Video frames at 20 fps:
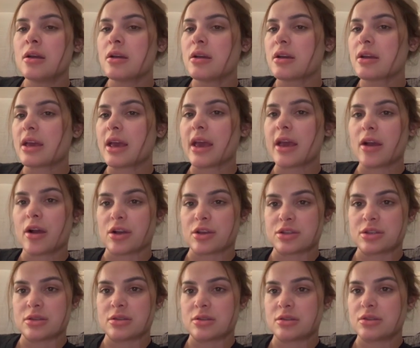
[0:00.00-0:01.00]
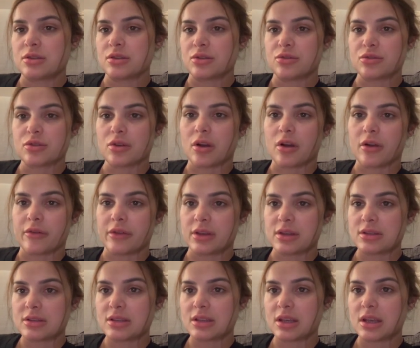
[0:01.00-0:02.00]
chaos ensues,
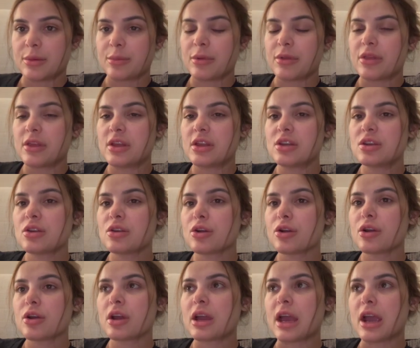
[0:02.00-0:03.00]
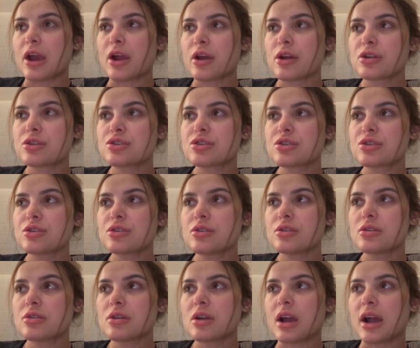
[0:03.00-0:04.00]
obviously, but then her
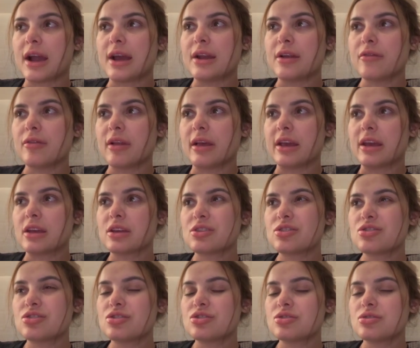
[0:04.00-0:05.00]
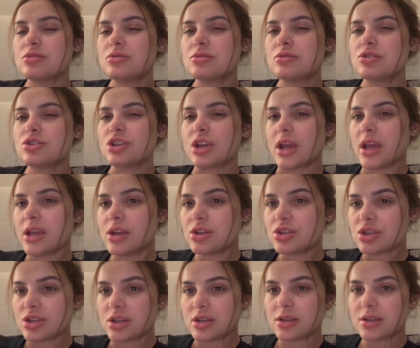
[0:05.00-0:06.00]
character kind of, like,
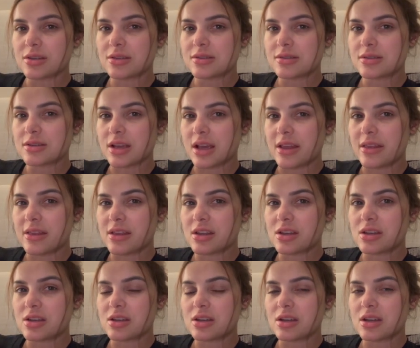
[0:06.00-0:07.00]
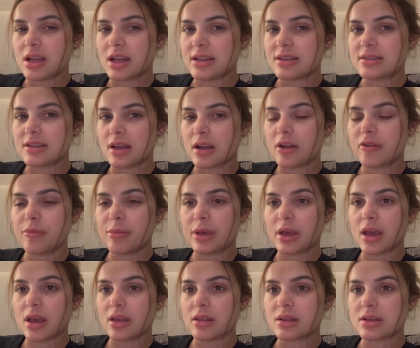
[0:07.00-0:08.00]
changes, and then, instead of
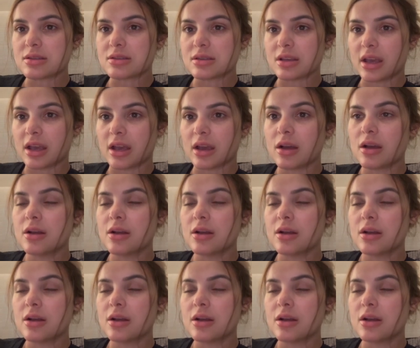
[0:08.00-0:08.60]
being this, like,